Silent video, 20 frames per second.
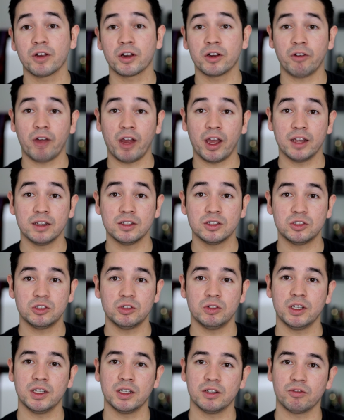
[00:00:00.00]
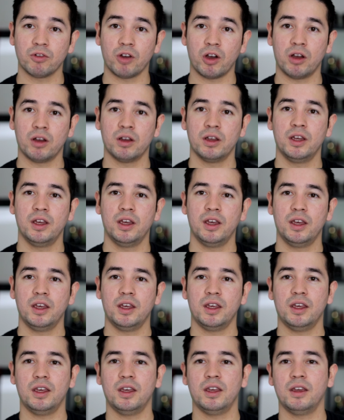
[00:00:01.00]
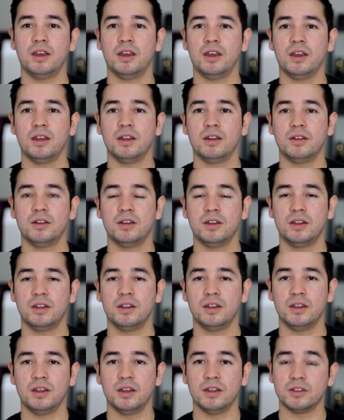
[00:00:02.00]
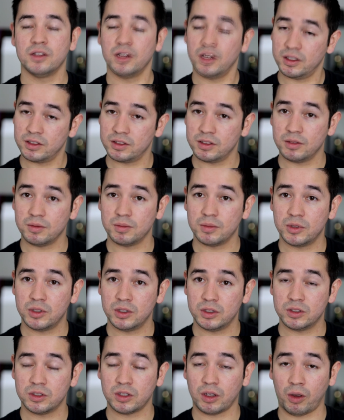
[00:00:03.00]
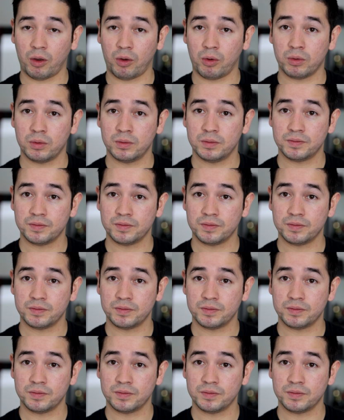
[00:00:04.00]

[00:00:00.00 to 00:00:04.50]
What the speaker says: regret shooting in RAW. It is awesome. So